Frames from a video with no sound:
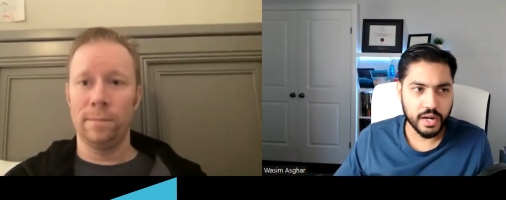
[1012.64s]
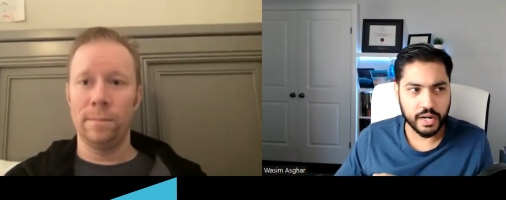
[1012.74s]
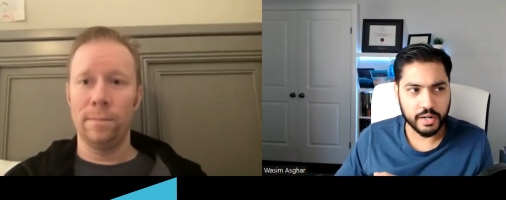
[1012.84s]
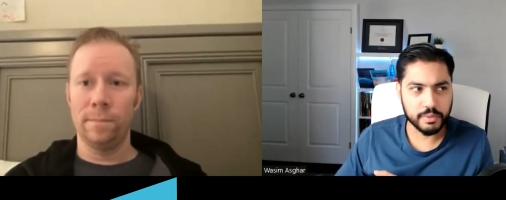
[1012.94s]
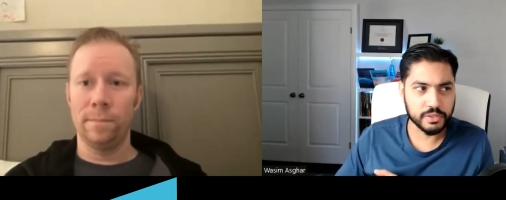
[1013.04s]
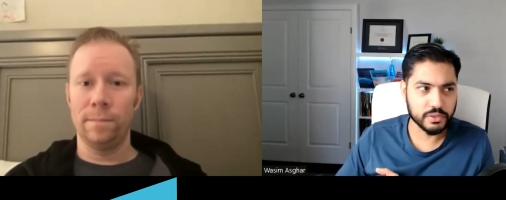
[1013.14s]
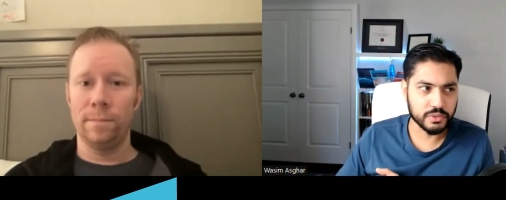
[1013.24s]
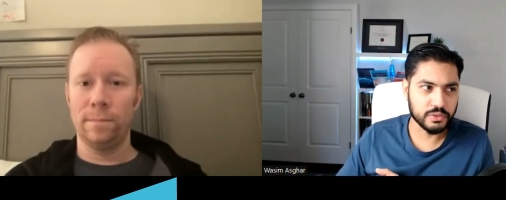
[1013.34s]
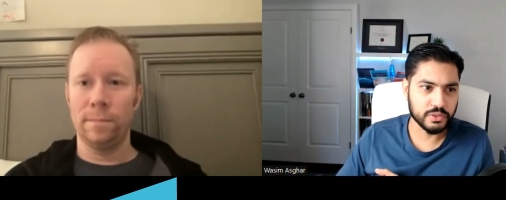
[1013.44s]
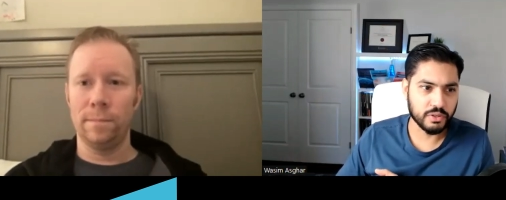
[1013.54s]
Speaker 1: are able
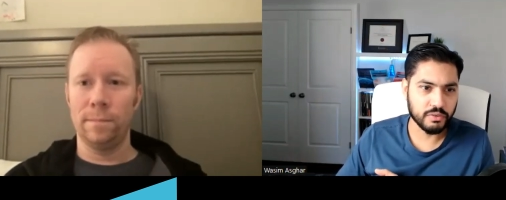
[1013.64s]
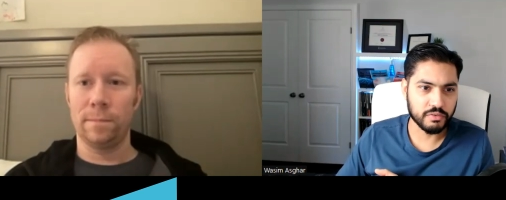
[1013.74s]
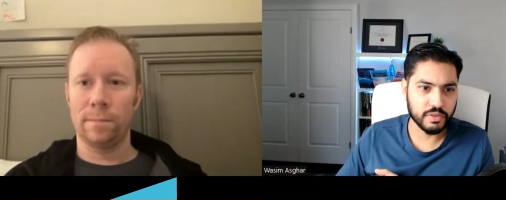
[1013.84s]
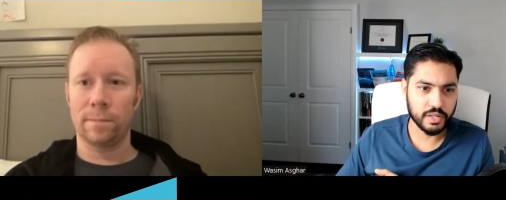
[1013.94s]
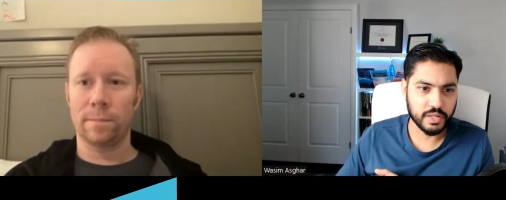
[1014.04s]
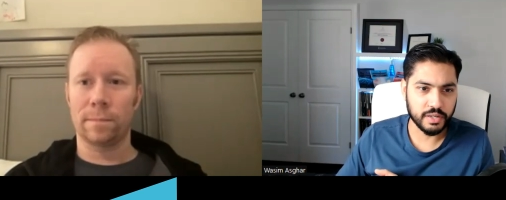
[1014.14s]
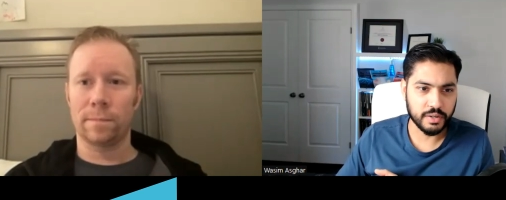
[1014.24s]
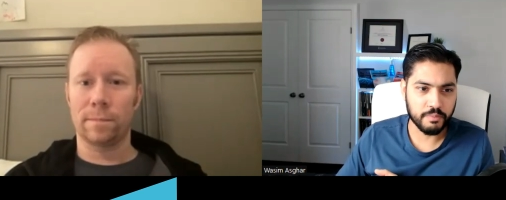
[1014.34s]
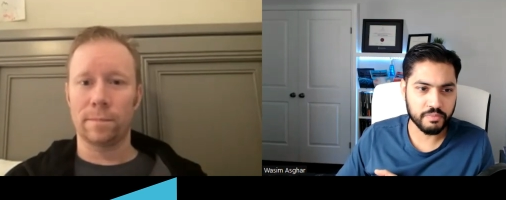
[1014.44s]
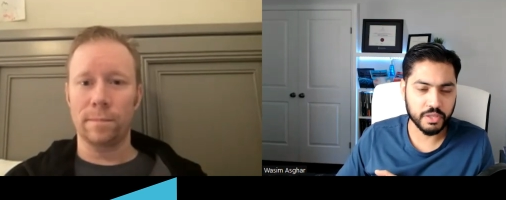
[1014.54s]
to sort of uh,